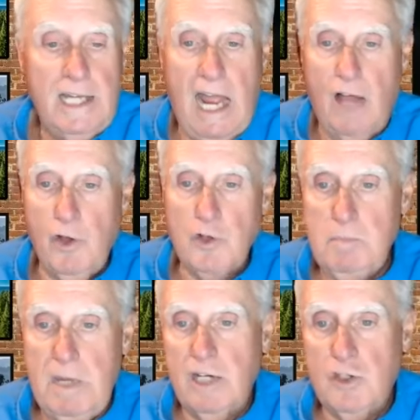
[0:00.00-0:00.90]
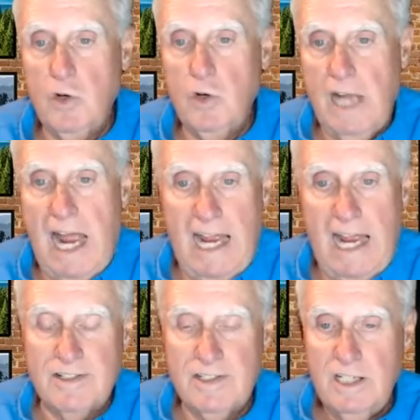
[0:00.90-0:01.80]
Now, those MENA Tour
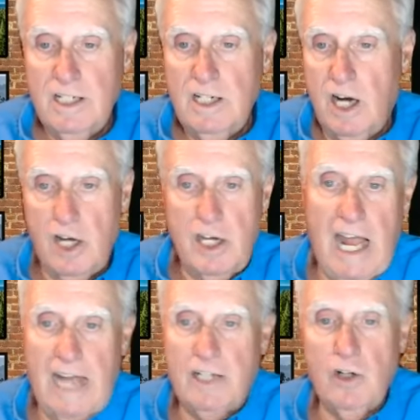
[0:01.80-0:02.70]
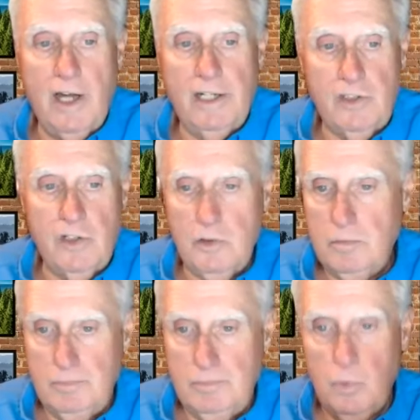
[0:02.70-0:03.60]
guys are not going
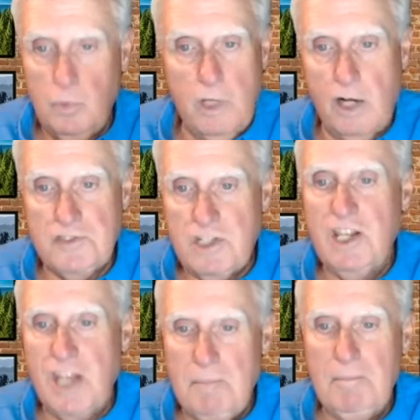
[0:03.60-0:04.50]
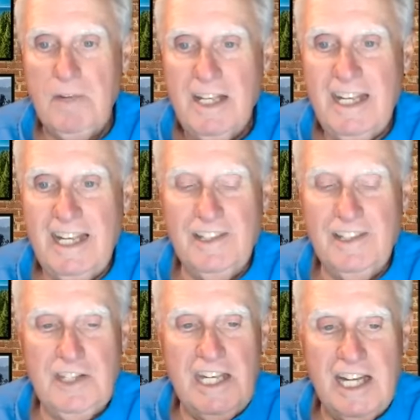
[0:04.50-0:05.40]
to, we're not going to see them
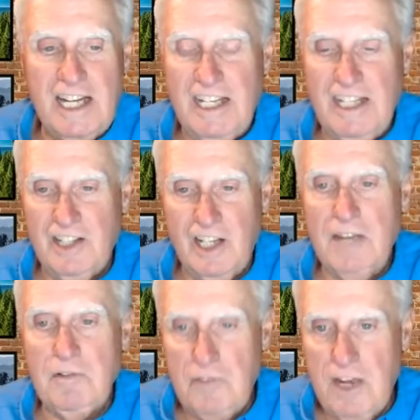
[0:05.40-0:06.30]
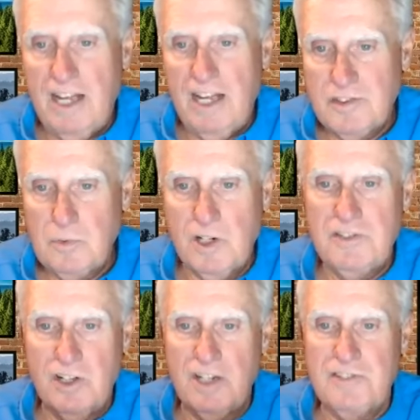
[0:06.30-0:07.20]
in the LIV events. We're
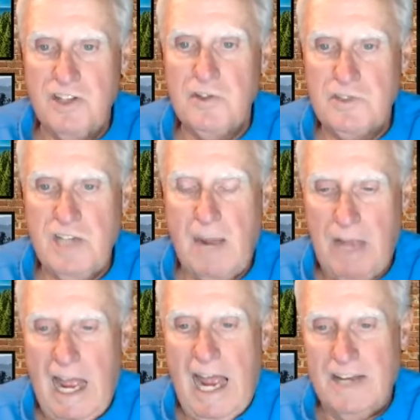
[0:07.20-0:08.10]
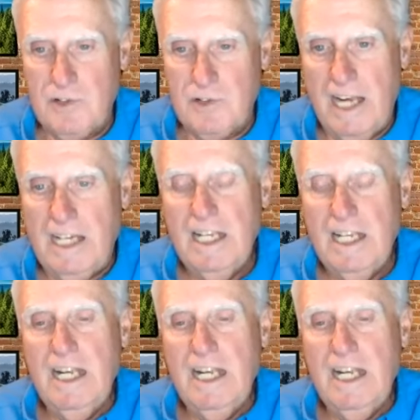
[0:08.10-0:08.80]
still going to see those top guys, right?